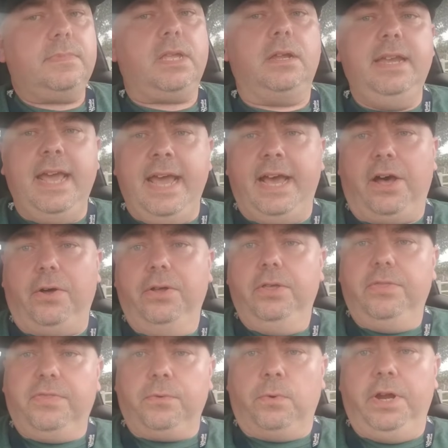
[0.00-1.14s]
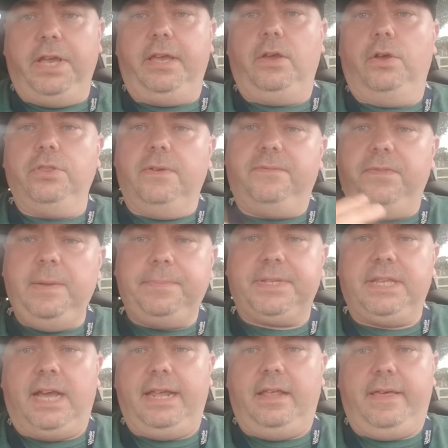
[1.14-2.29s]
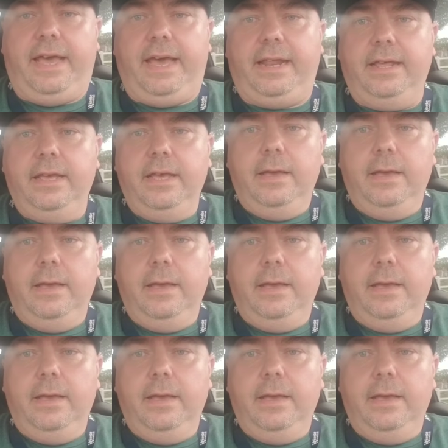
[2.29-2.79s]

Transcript: Now, three, on the flip side of that,